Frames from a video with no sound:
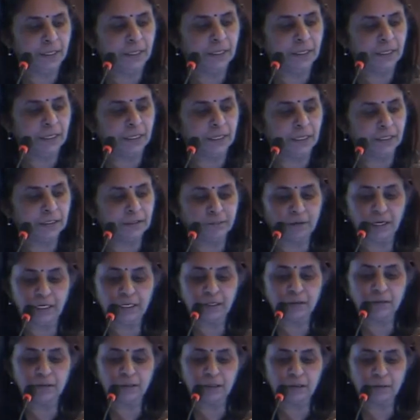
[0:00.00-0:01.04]
and the one
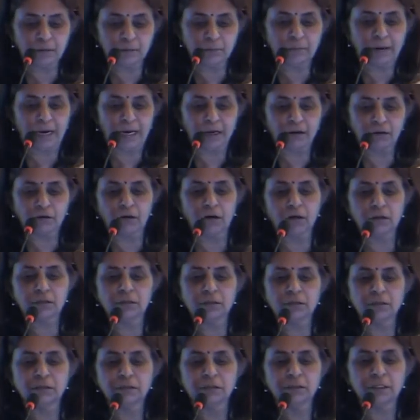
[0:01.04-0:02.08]
in Bangkok.
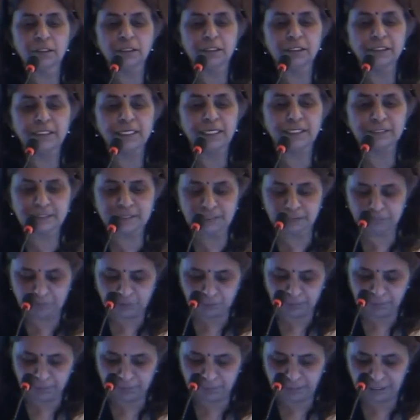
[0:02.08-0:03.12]
These seem to
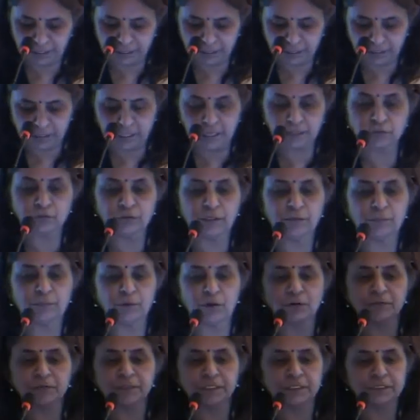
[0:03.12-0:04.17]
be making the actual
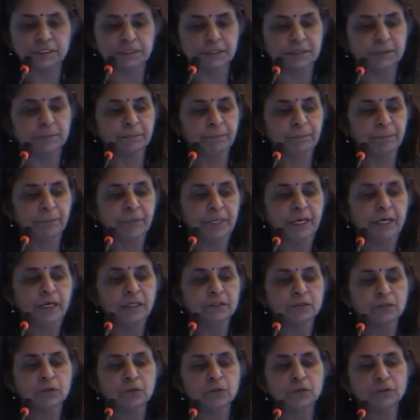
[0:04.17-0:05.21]
profits.
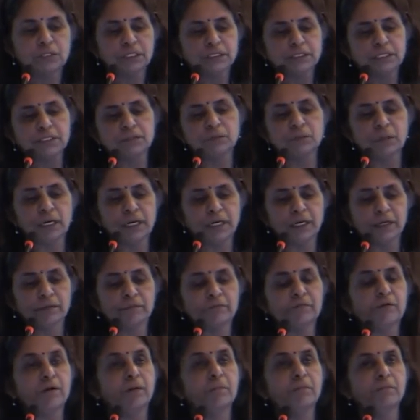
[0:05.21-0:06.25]
So this is one
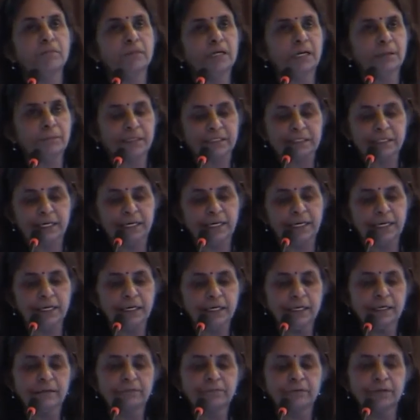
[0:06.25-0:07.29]
from
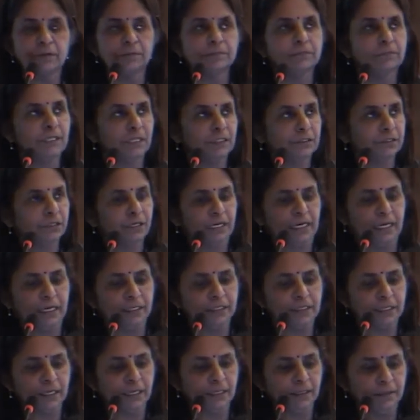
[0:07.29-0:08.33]
Matale from Sri
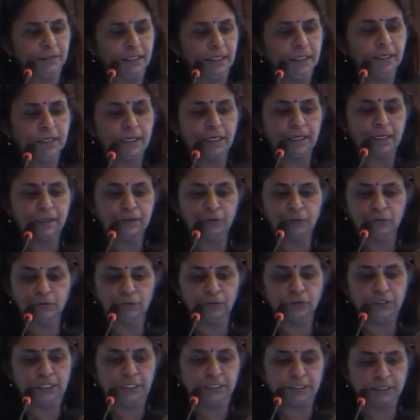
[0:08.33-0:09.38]
Lanka, and you know
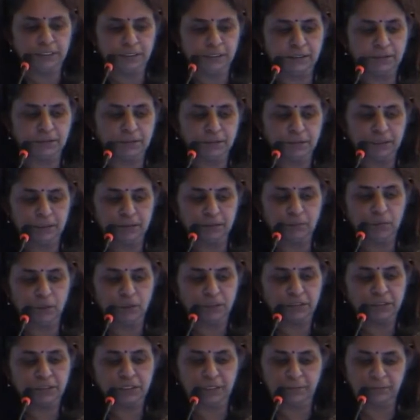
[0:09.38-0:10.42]
that this
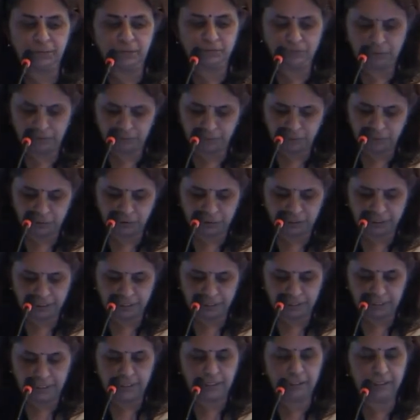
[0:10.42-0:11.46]
box type of
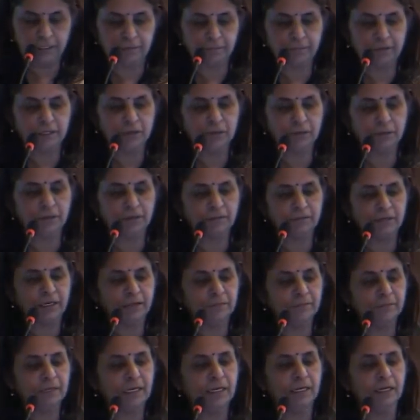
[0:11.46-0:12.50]
composting, and they have been doing very
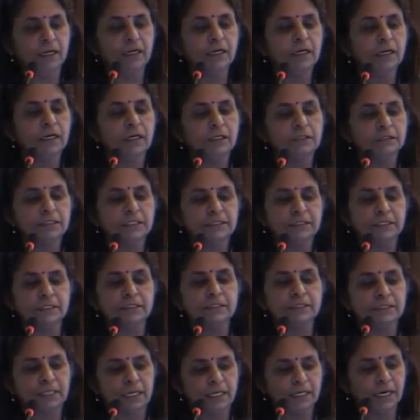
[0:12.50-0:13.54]
well. This is
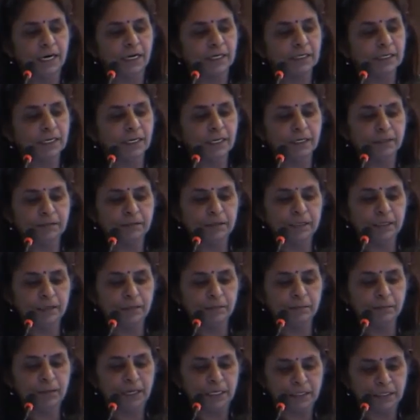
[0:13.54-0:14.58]
Dhaka in
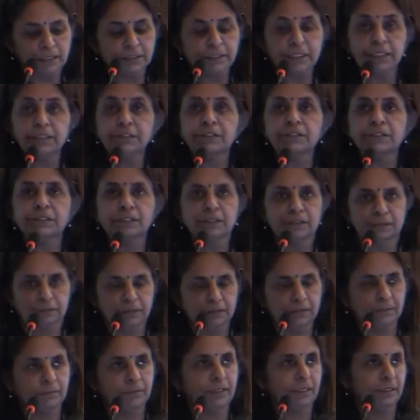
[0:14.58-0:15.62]
Bangladesh.
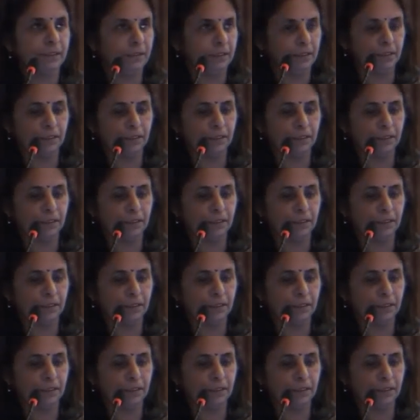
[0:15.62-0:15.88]
Somebody